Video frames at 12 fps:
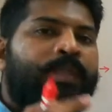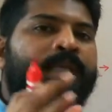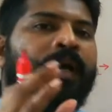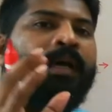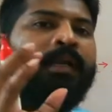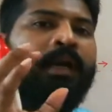
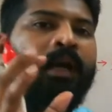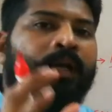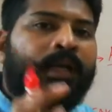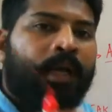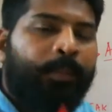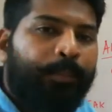are
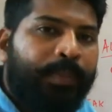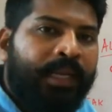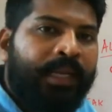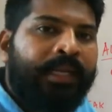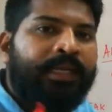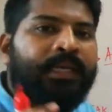
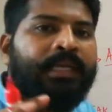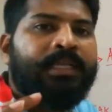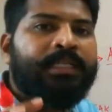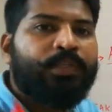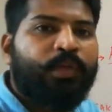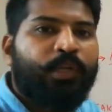completely
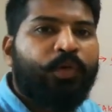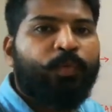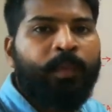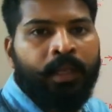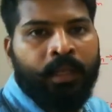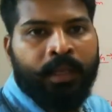
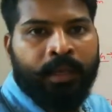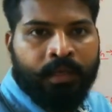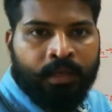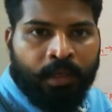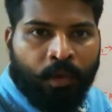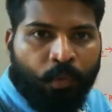soluble
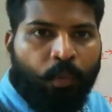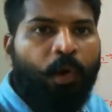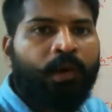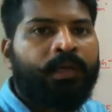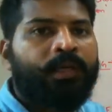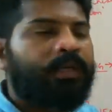in
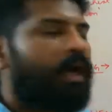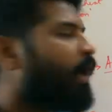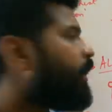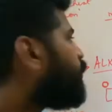water are